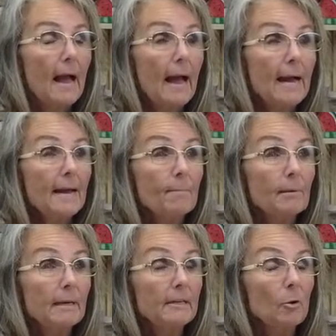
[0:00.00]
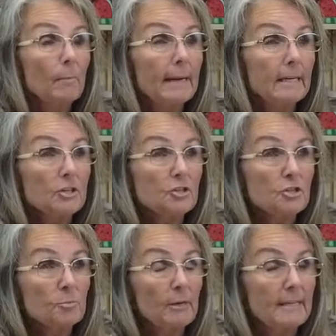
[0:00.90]
I had planned on making
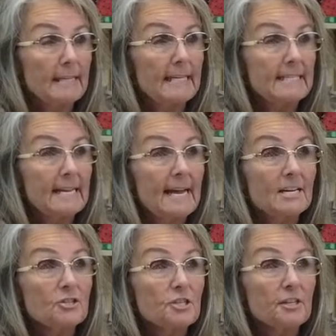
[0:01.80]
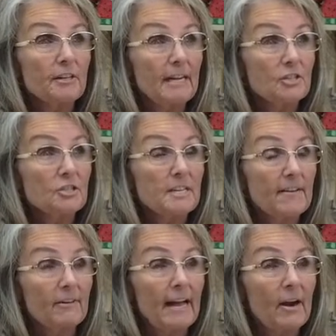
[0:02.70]
gingerbread things last year and I just
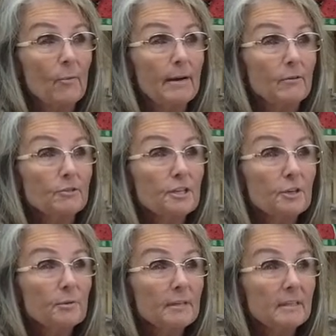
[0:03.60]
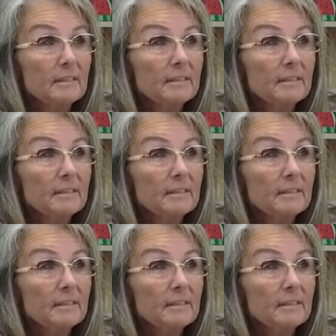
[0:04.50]
never got around to it.